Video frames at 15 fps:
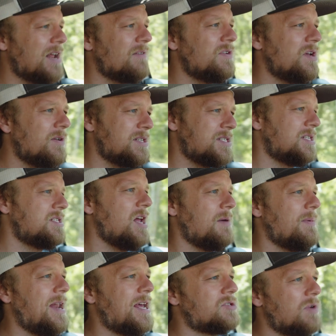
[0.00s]
I've noticed has not
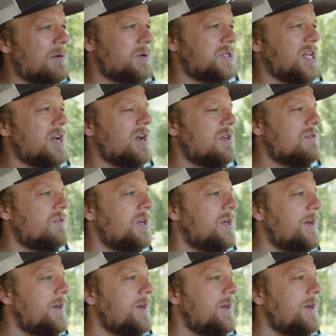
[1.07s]
been as representative.